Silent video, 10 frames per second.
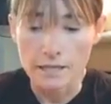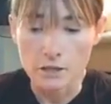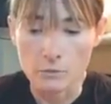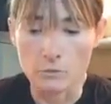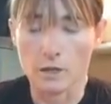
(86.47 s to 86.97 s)

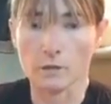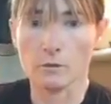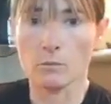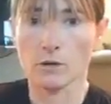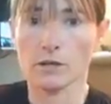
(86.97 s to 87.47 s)
you would want to
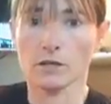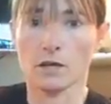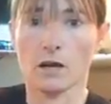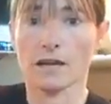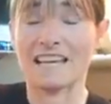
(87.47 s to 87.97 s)
reward the
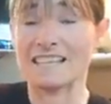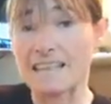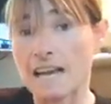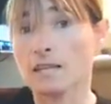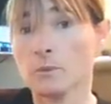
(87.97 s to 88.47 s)
dog
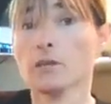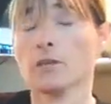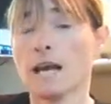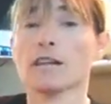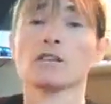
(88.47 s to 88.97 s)
exactly where you'd
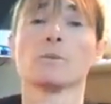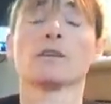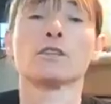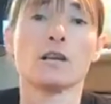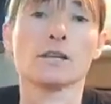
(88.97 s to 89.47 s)
actually want
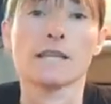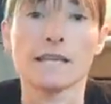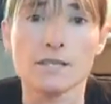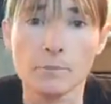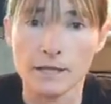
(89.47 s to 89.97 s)
the dog's
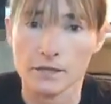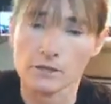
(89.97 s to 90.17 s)
head to be.